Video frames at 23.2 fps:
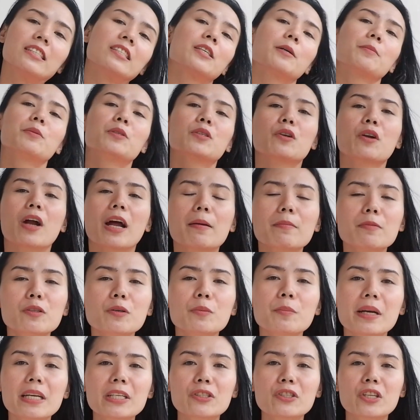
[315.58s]
subscribe
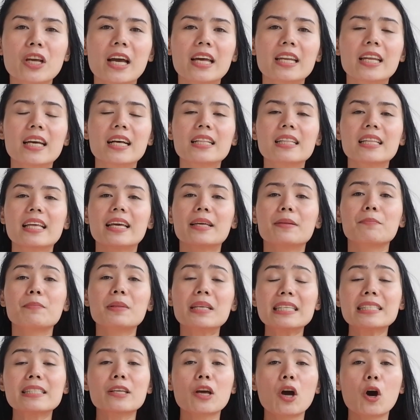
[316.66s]
to my channel, and
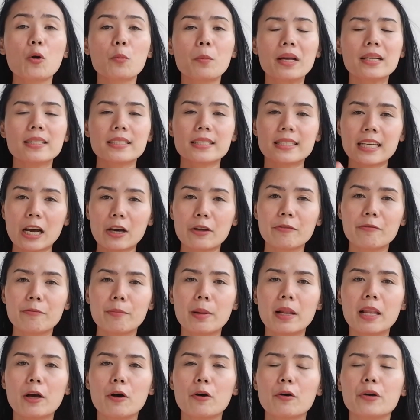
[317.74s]
please comment down
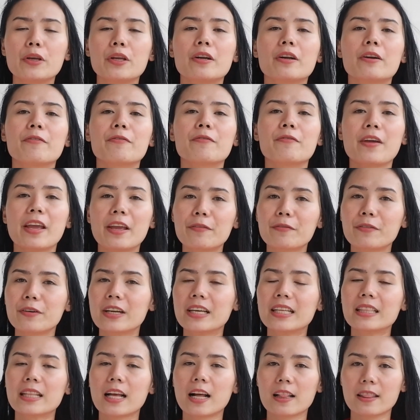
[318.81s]
below your
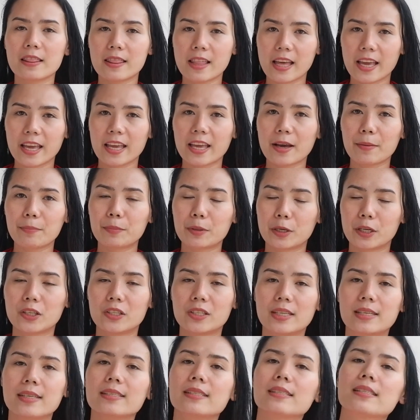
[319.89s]
favorite Althea
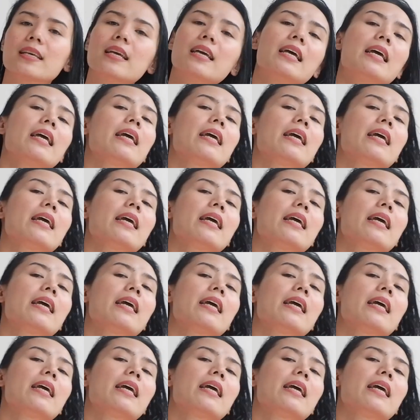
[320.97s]
purchase.